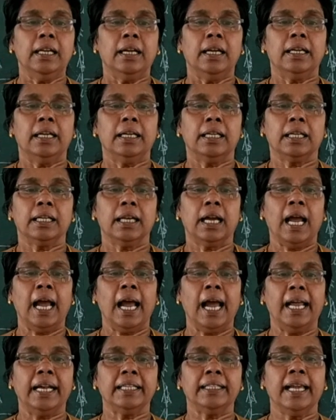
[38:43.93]

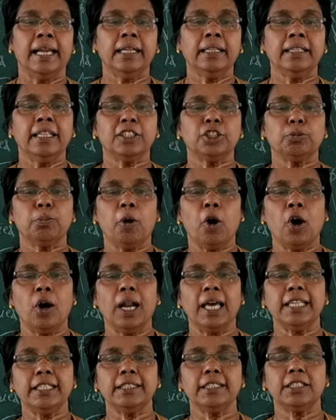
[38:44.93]
and then the
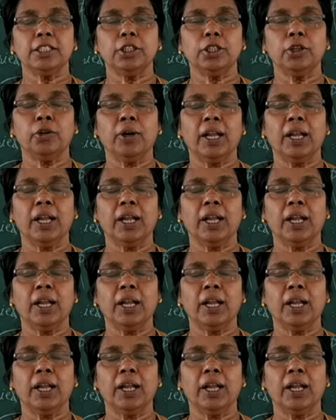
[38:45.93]
smallest